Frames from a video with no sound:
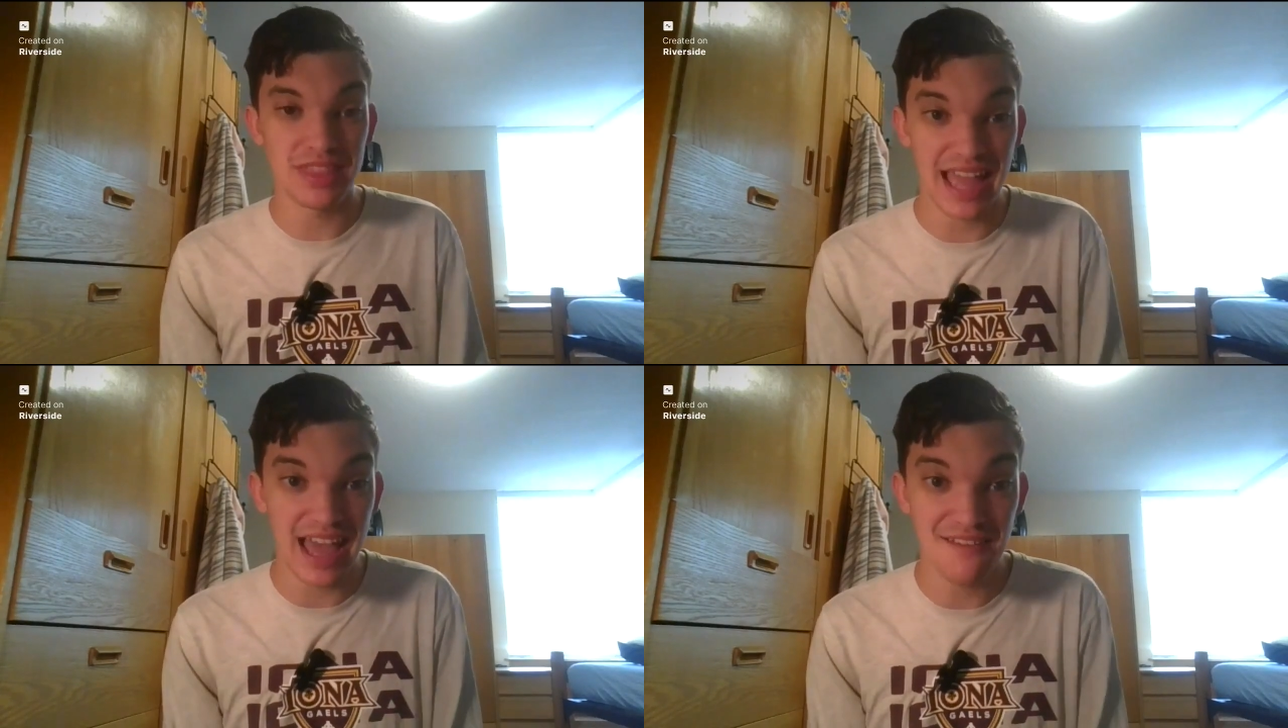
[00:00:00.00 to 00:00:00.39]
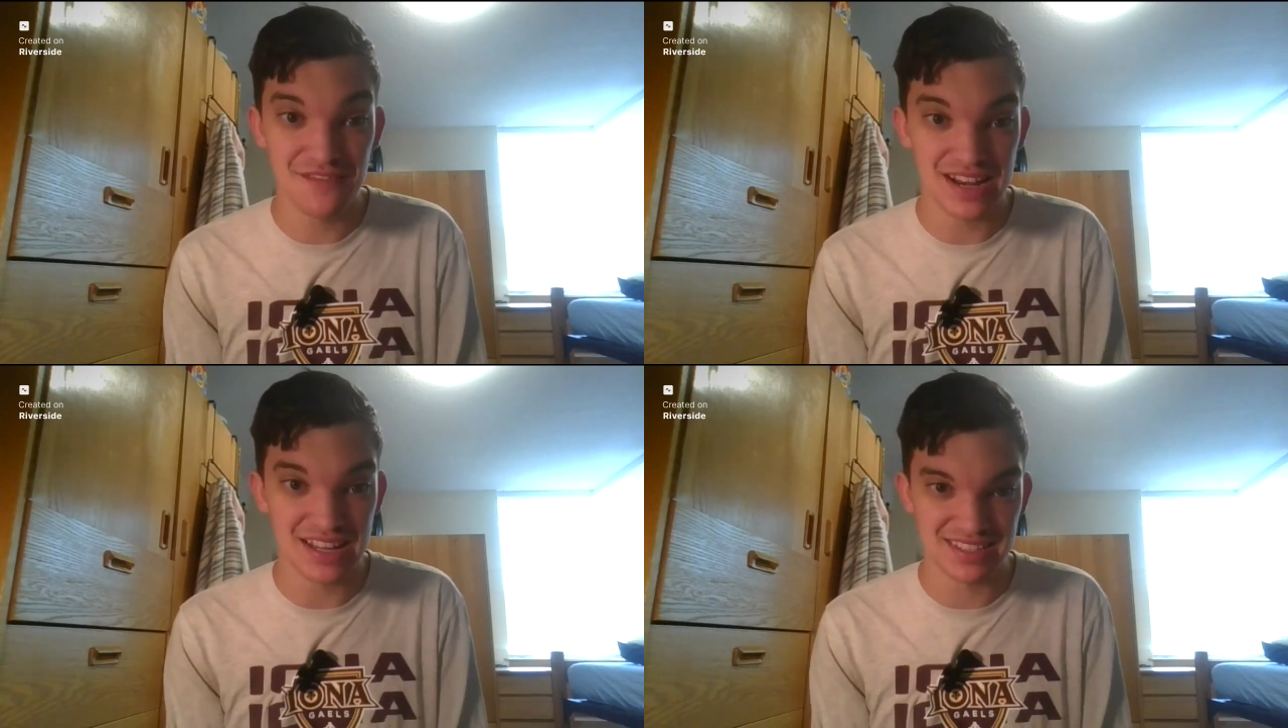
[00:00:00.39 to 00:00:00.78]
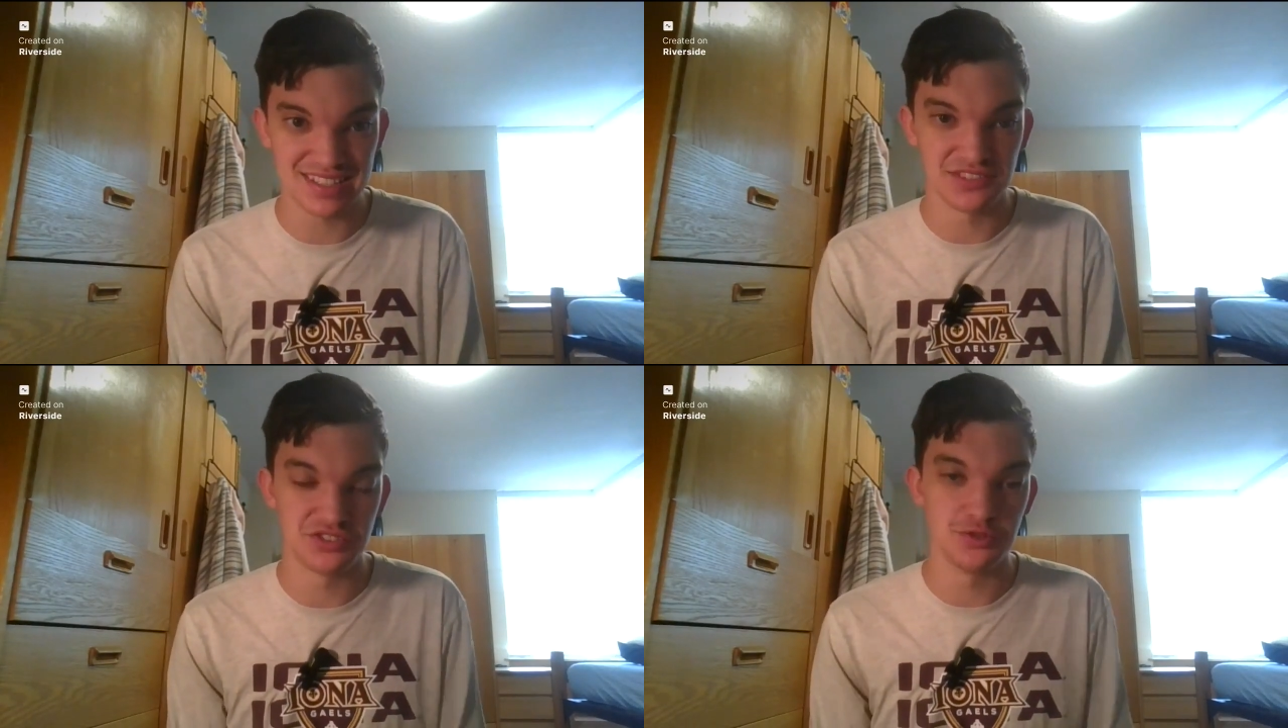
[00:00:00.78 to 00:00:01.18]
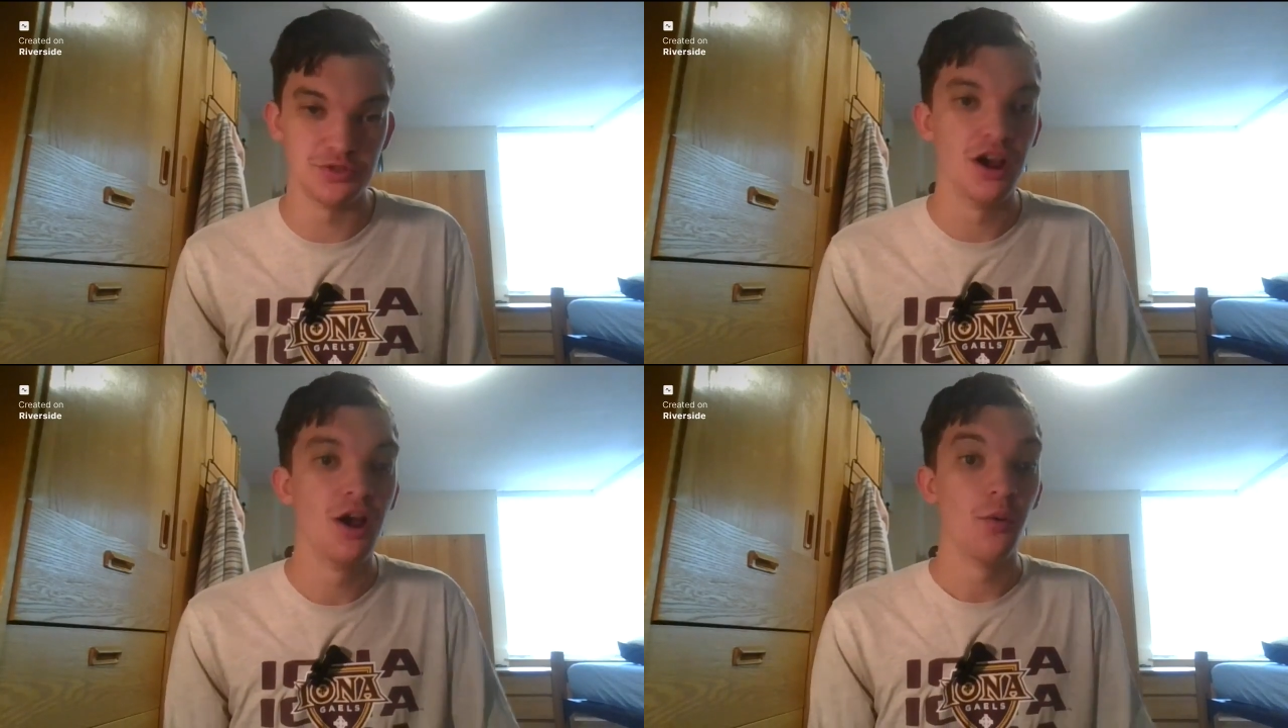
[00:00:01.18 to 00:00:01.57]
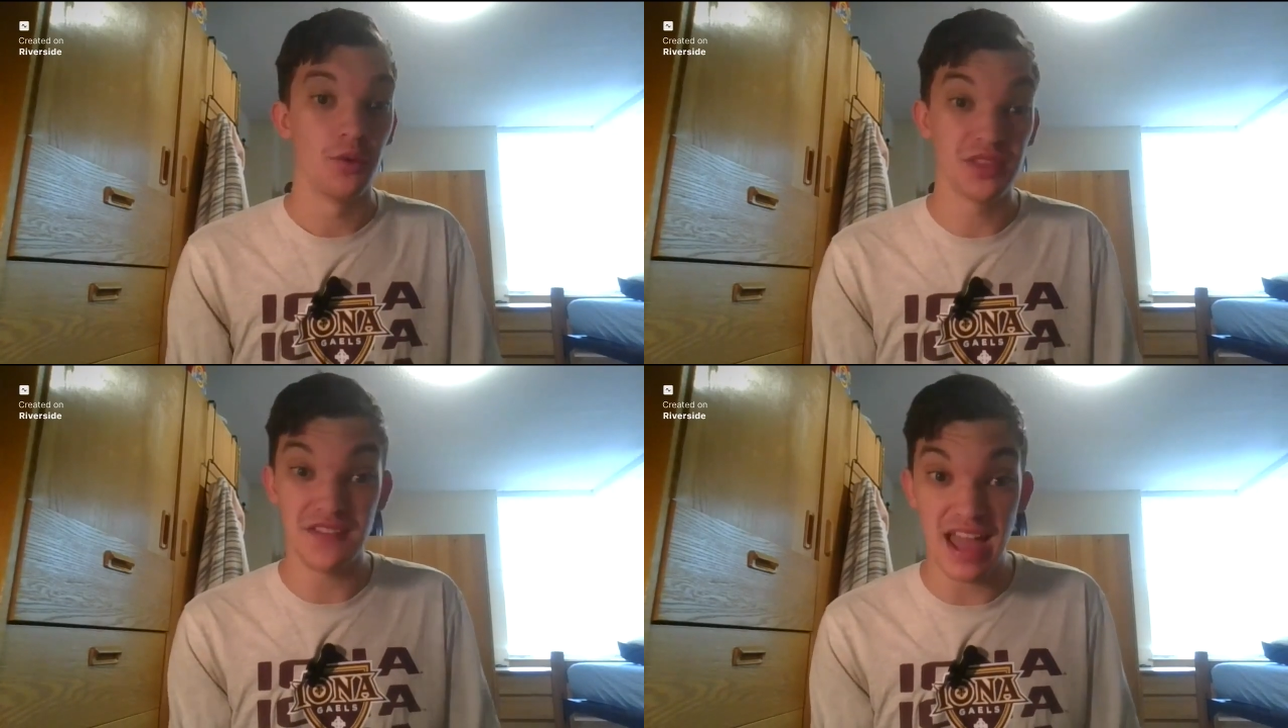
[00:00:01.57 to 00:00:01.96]
they have Vinicius Jr., when
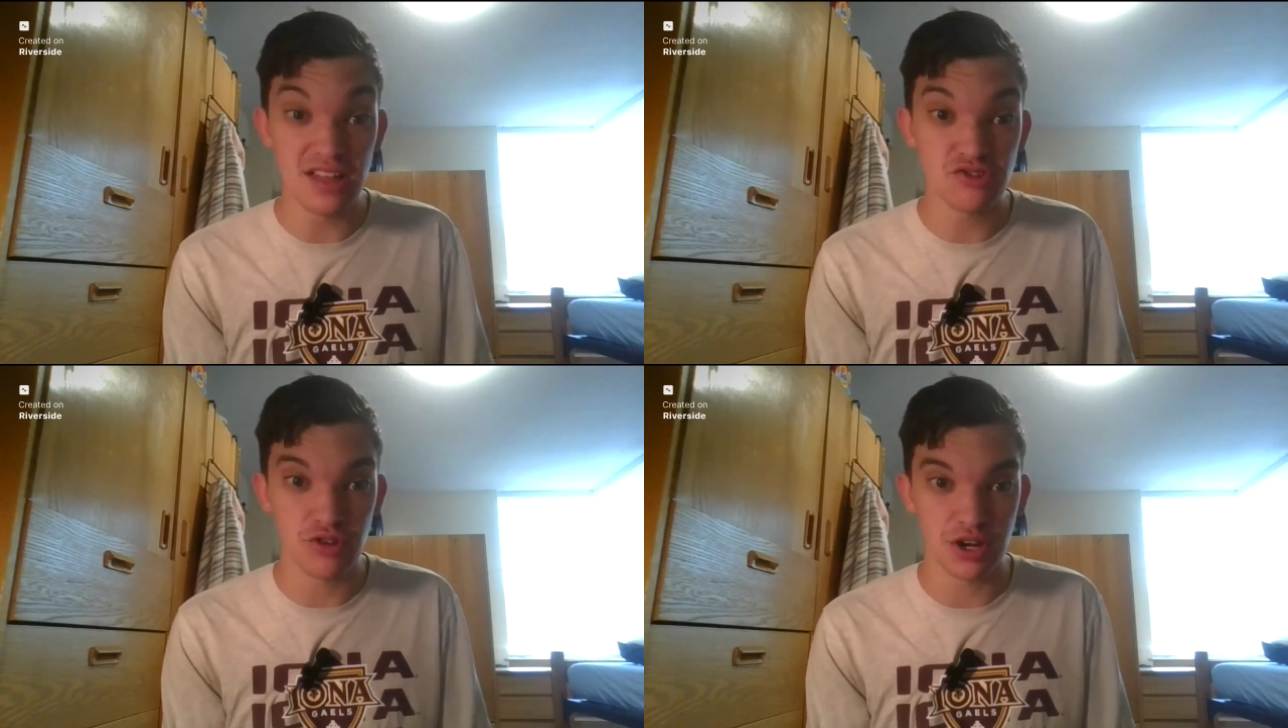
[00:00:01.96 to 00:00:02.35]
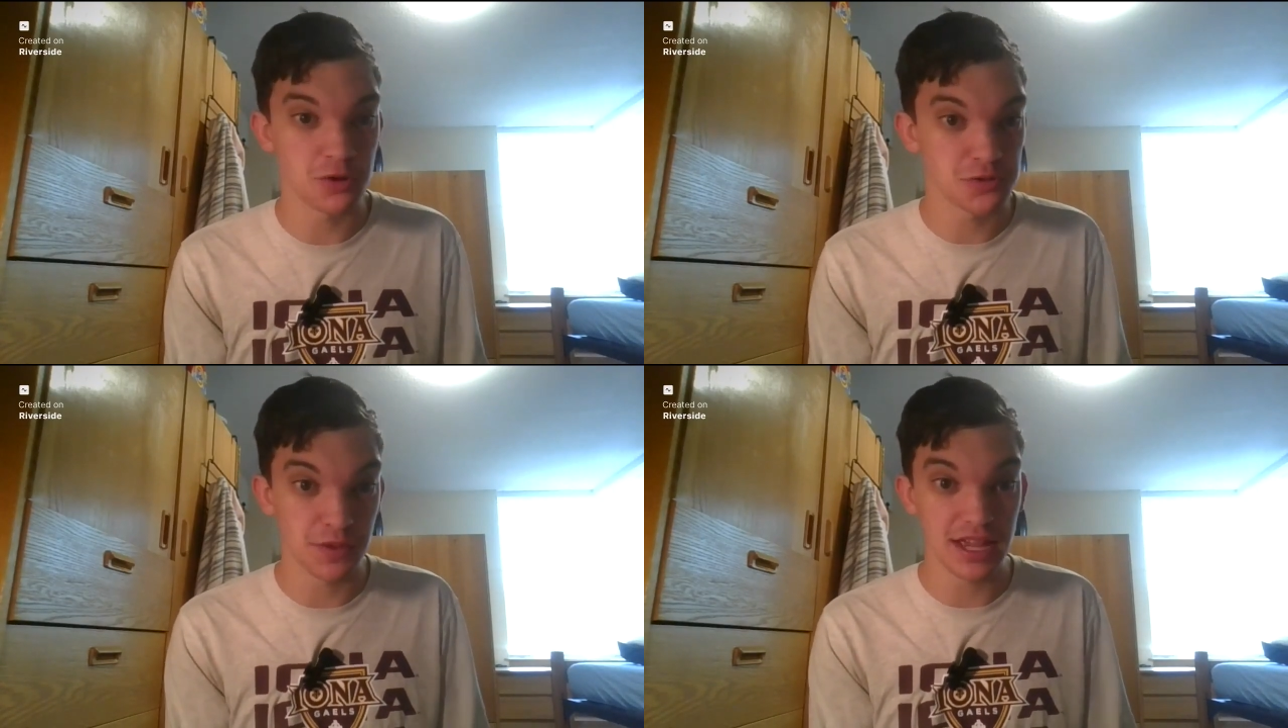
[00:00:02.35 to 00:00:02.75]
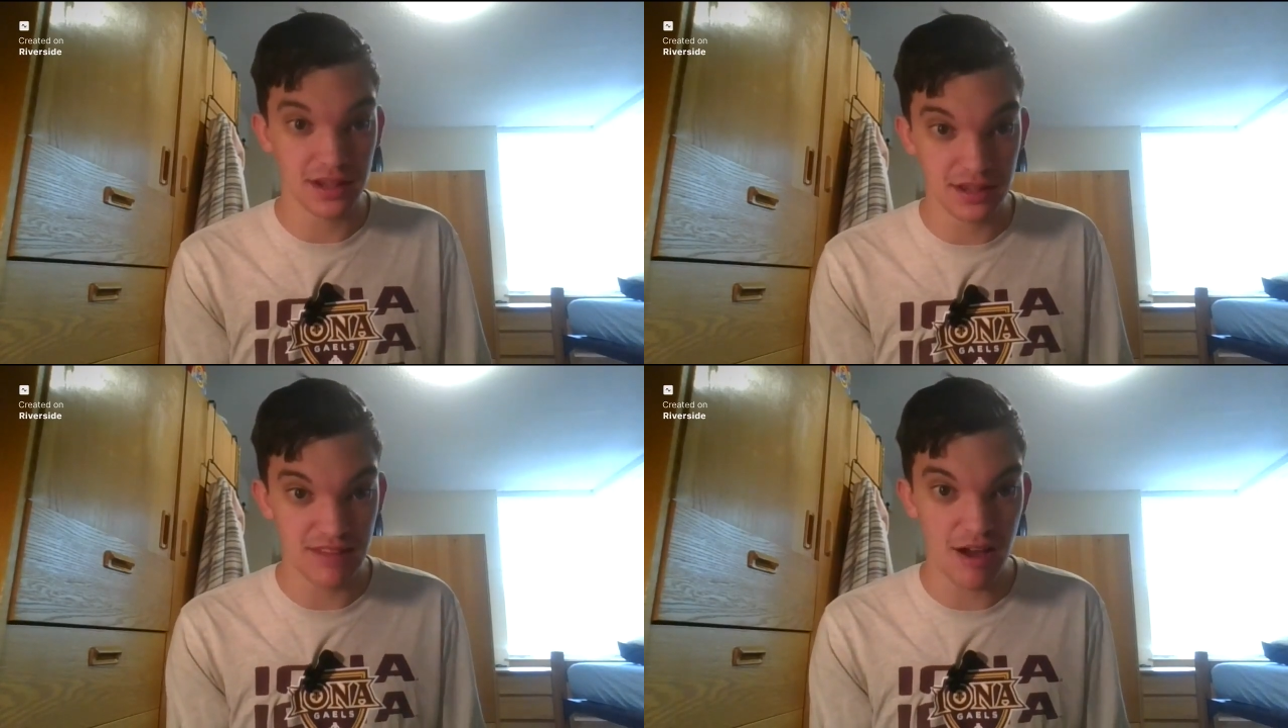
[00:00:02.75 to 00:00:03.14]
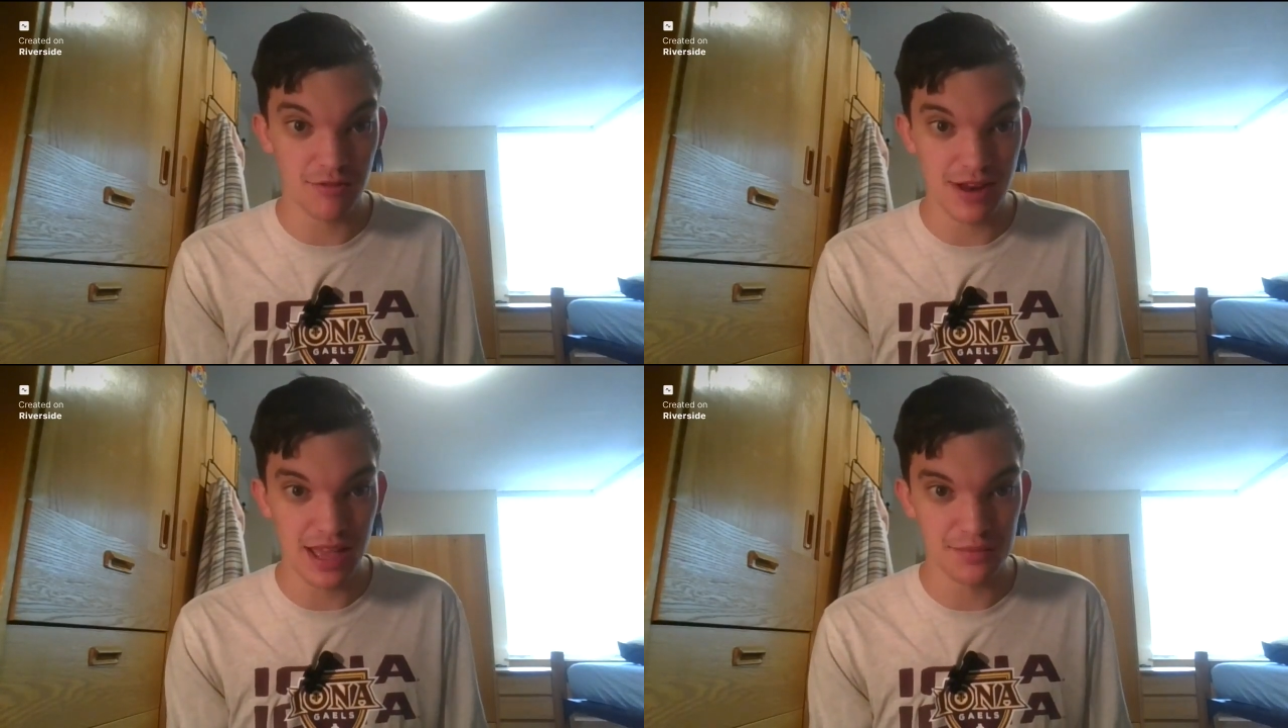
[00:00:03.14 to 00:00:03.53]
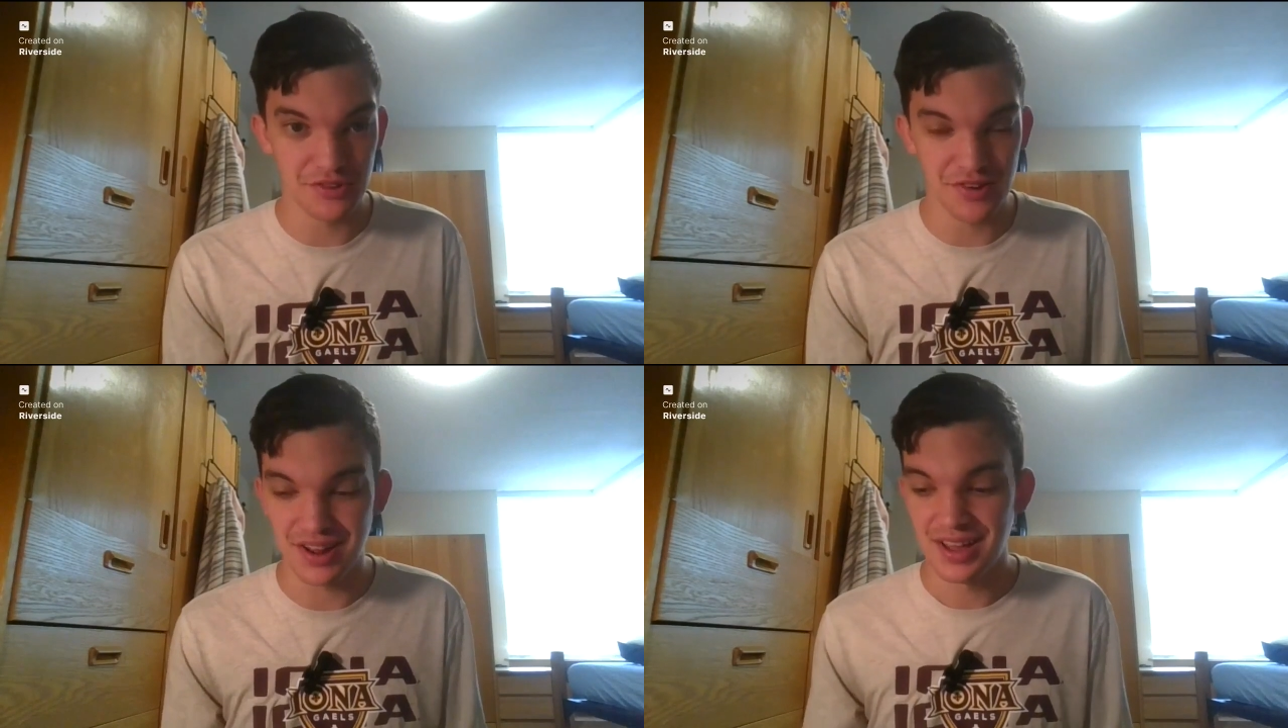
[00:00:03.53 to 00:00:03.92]
they have Endrick, who's playing now at Real
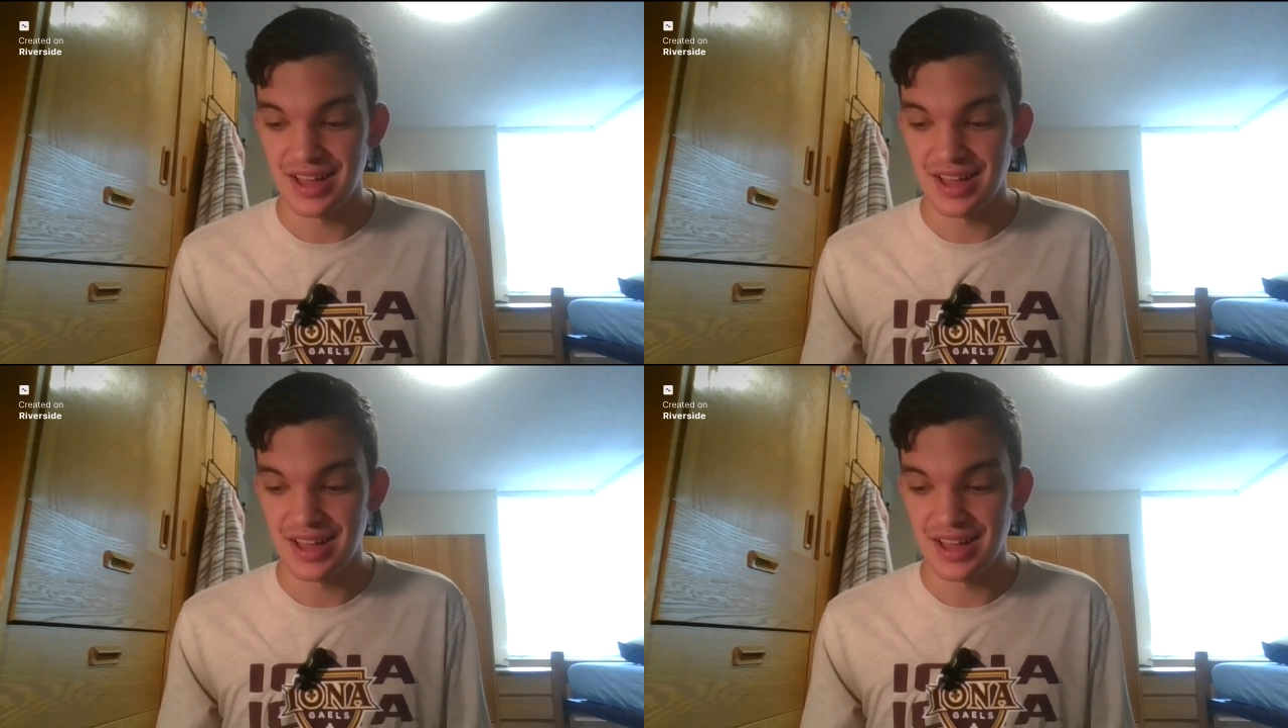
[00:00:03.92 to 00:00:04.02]
Madrid,